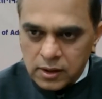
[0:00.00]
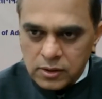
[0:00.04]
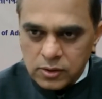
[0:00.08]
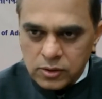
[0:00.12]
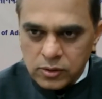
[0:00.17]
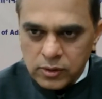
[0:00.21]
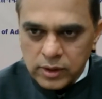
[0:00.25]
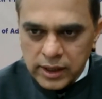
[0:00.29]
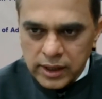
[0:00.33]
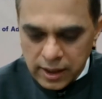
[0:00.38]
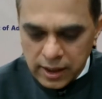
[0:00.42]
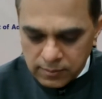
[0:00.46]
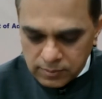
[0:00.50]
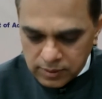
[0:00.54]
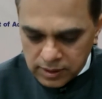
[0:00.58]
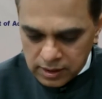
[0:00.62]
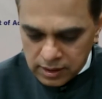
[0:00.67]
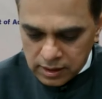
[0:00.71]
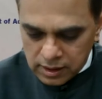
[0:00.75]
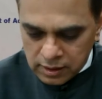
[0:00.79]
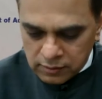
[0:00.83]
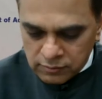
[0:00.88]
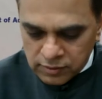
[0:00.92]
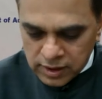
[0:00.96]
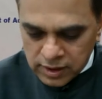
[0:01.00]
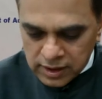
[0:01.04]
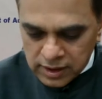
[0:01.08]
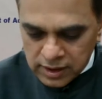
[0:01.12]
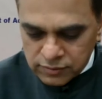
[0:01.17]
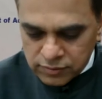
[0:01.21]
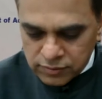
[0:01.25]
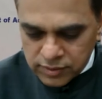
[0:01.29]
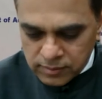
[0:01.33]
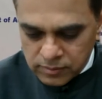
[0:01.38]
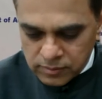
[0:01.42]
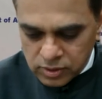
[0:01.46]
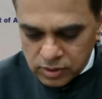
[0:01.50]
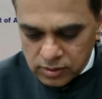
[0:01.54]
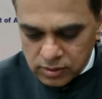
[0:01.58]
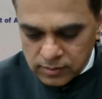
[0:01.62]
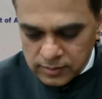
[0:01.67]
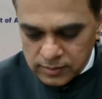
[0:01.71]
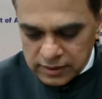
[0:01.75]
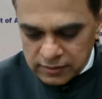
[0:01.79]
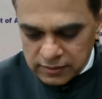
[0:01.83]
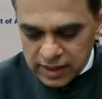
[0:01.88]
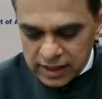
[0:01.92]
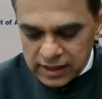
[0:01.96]
To enable a work-from-home
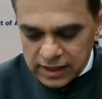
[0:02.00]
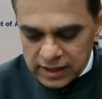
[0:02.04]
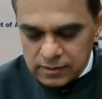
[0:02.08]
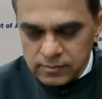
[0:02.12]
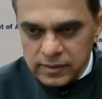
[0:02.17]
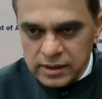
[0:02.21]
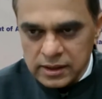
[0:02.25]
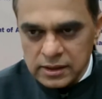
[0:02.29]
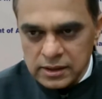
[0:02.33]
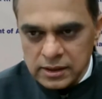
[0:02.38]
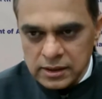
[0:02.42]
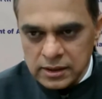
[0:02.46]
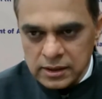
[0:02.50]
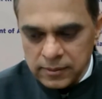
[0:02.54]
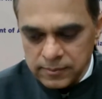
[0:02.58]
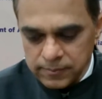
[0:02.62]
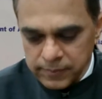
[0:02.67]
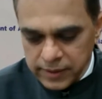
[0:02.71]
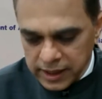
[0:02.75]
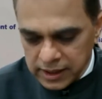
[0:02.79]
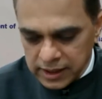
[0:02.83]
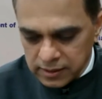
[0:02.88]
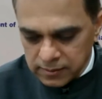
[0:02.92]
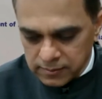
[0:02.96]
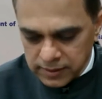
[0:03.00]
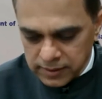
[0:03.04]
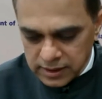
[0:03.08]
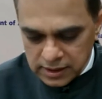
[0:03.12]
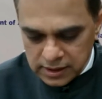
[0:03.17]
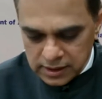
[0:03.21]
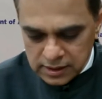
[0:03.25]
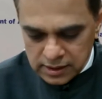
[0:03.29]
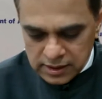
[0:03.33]
environment in the pandemic,